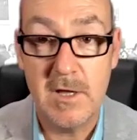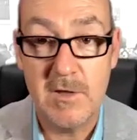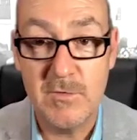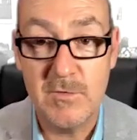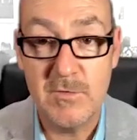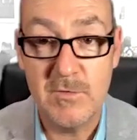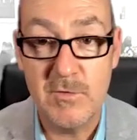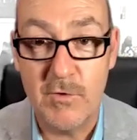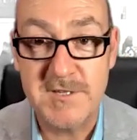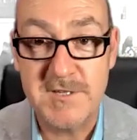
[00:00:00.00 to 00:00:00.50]

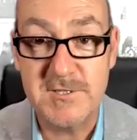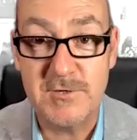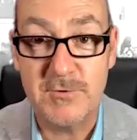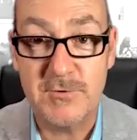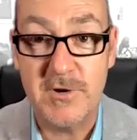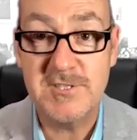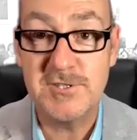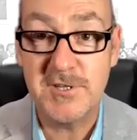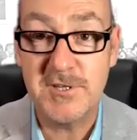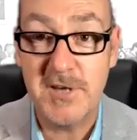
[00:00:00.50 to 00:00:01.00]
in the right
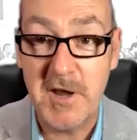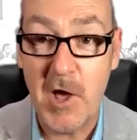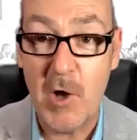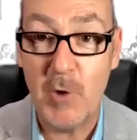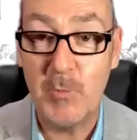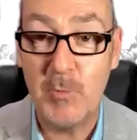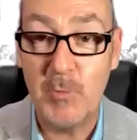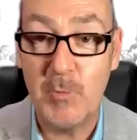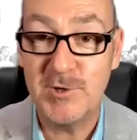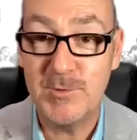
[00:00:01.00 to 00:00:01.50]
direction in
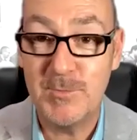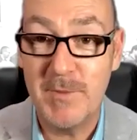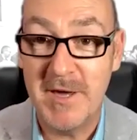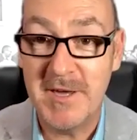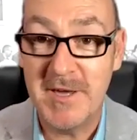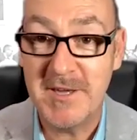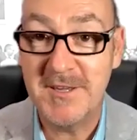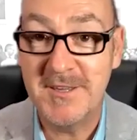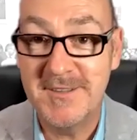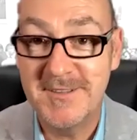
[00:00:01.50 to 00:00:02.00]
helping you
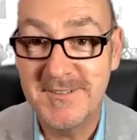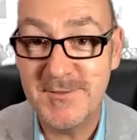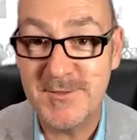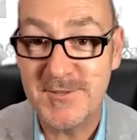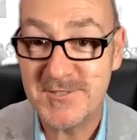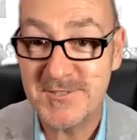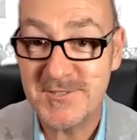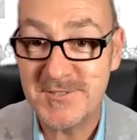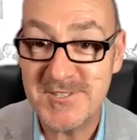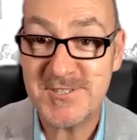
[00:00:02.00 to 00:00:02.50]
make
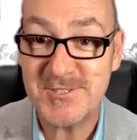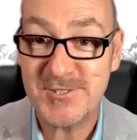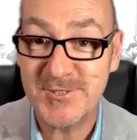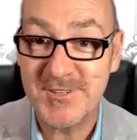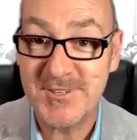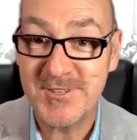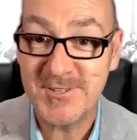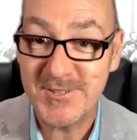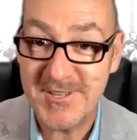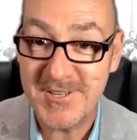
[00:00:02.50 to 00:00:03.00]
the
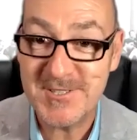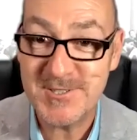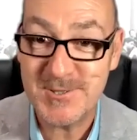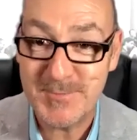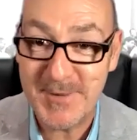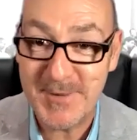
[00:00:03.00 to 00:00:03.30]
decision that you need to